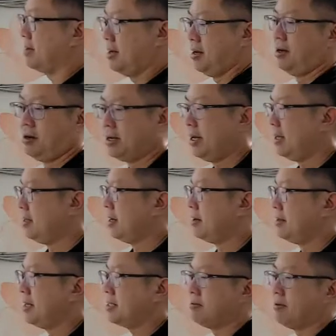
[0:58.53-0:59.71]
Okay, now
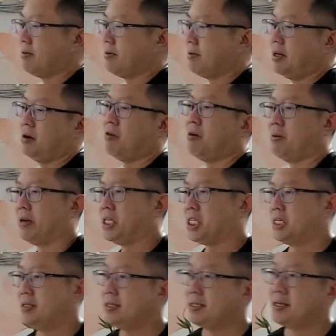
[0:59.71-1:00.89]
next one, your 4
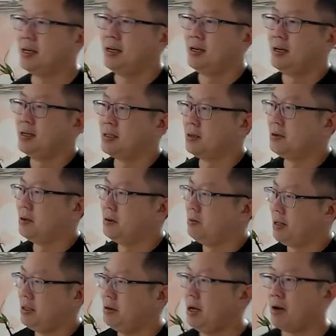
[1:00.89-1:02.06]
operations. So
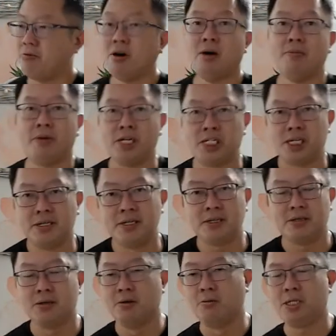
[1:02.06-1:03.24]
when you have 4 operations,
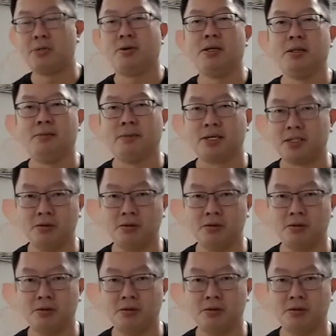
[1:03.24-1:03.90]
so which one must you